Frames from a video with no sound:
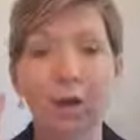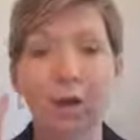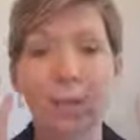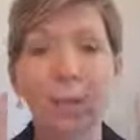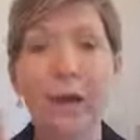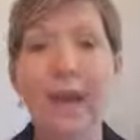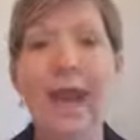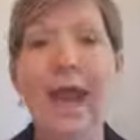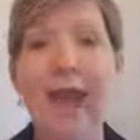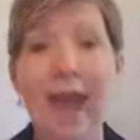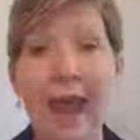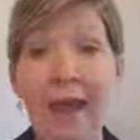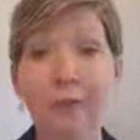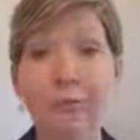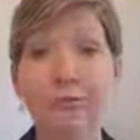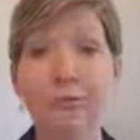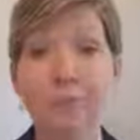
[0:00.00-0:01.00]
we
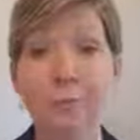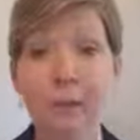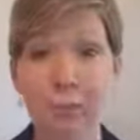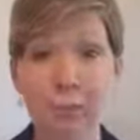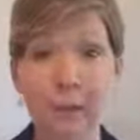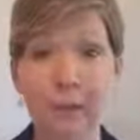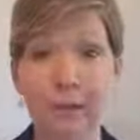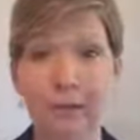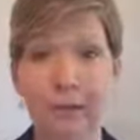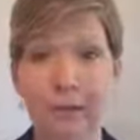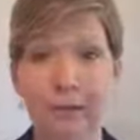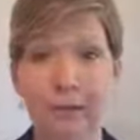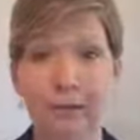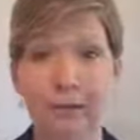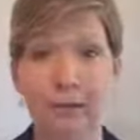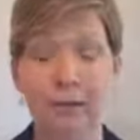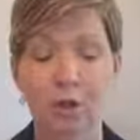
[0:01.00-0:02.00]
have to be
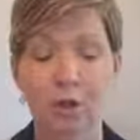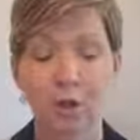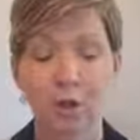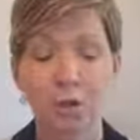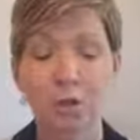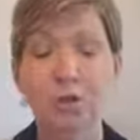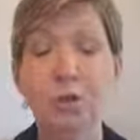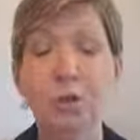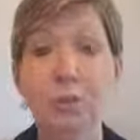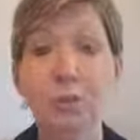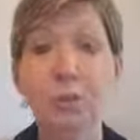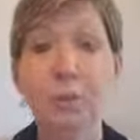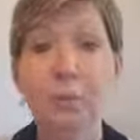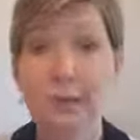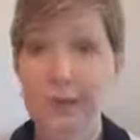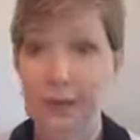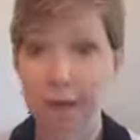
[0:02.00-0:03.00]
willing
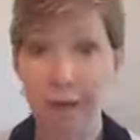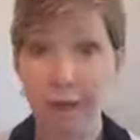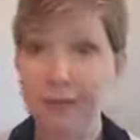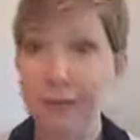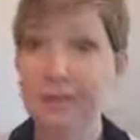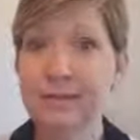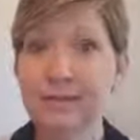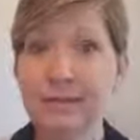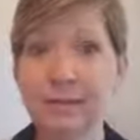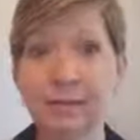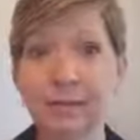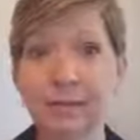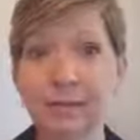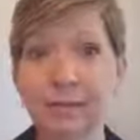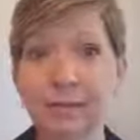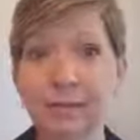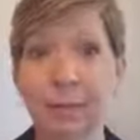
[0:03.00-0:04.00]
to be honest
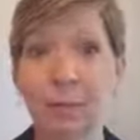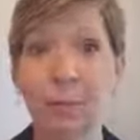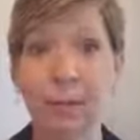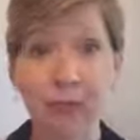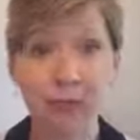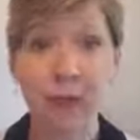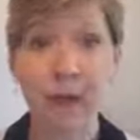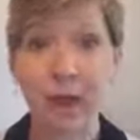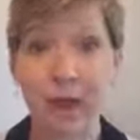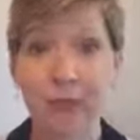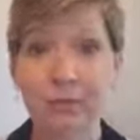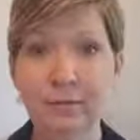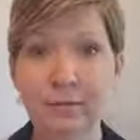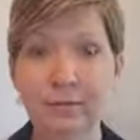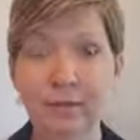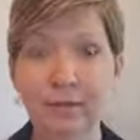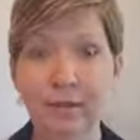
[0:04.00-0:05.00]
with
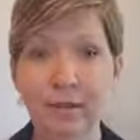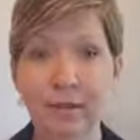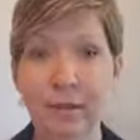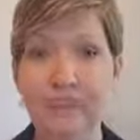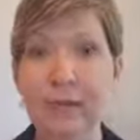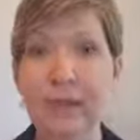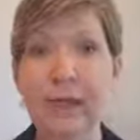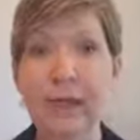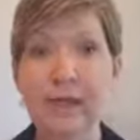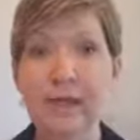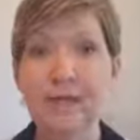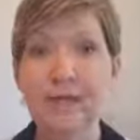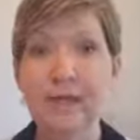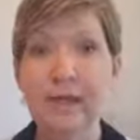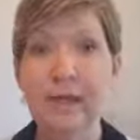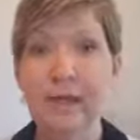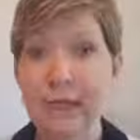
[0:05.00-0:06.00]
God,
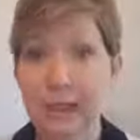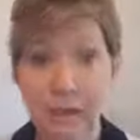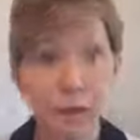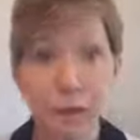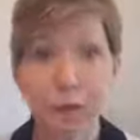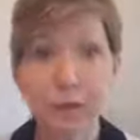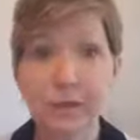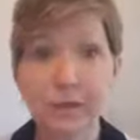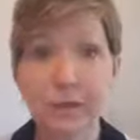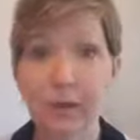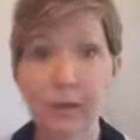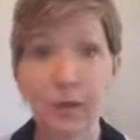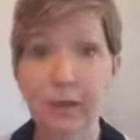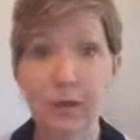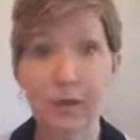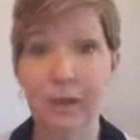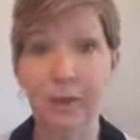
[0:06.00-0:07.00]
because he knows it
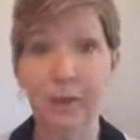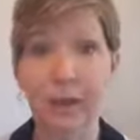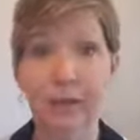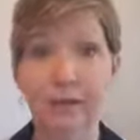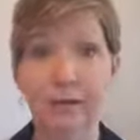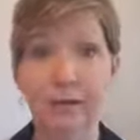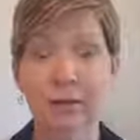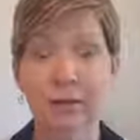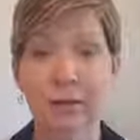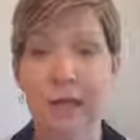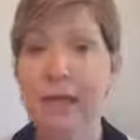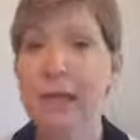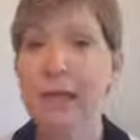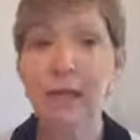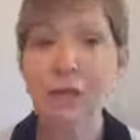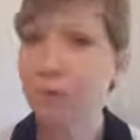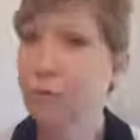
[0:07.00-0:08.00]
all anyway.
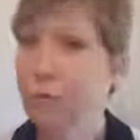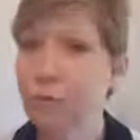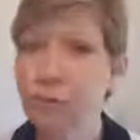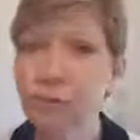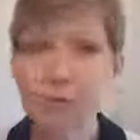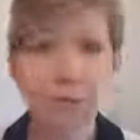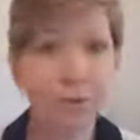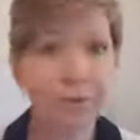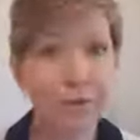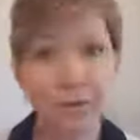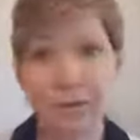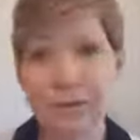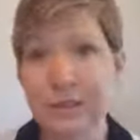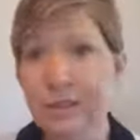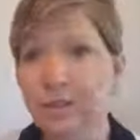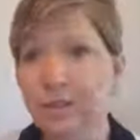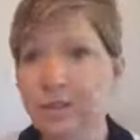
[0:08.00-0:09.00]
He knows all
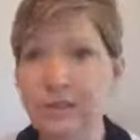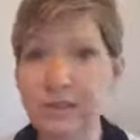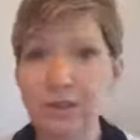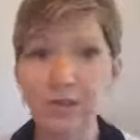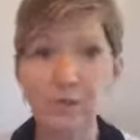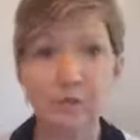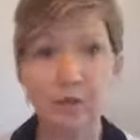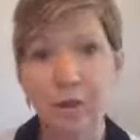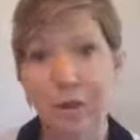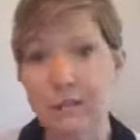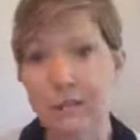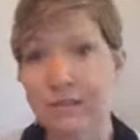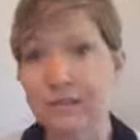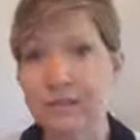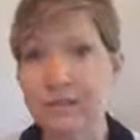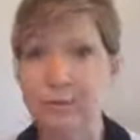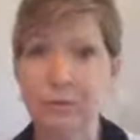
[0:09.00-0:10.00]
those secrets in those
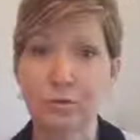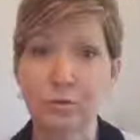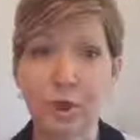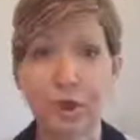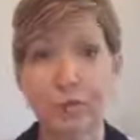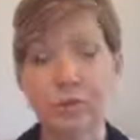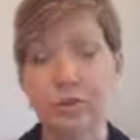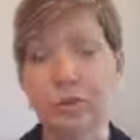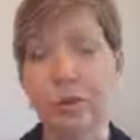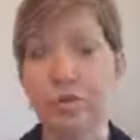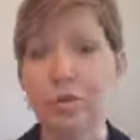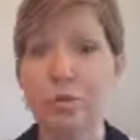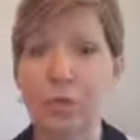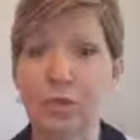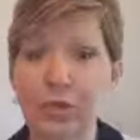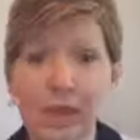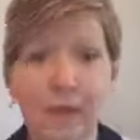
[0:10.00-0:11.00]
closets, in those hearts that
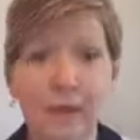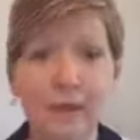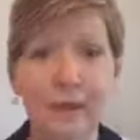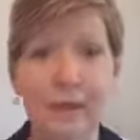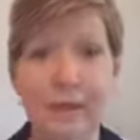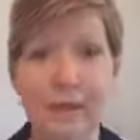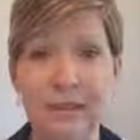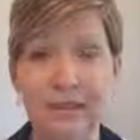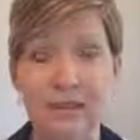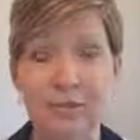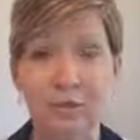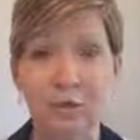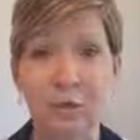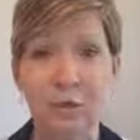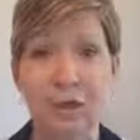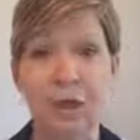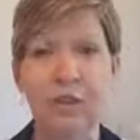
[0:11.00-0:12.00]
you think that he doesn't
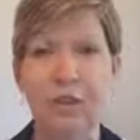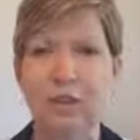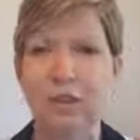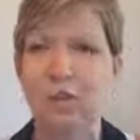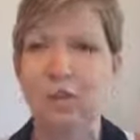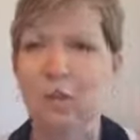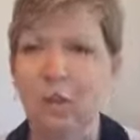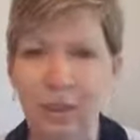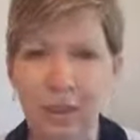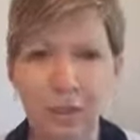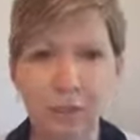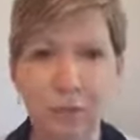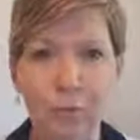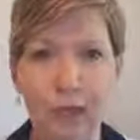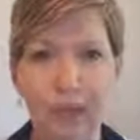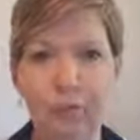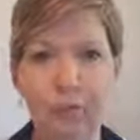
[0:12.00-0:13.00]
know about, that you
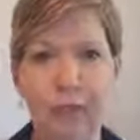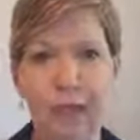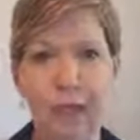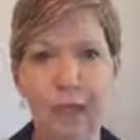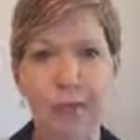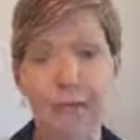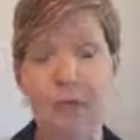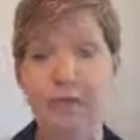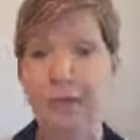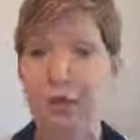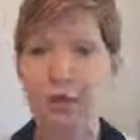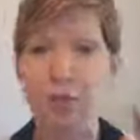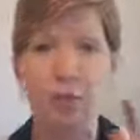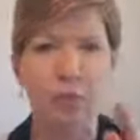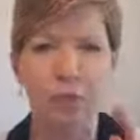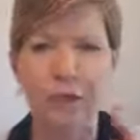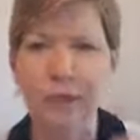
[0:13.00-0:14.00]
think you haven't let him in, that
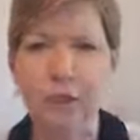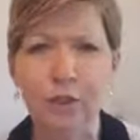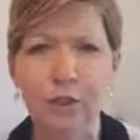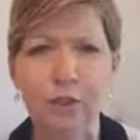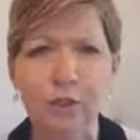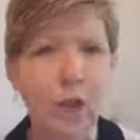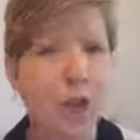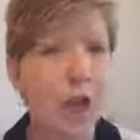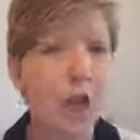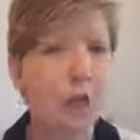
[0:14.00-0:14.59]
you think you've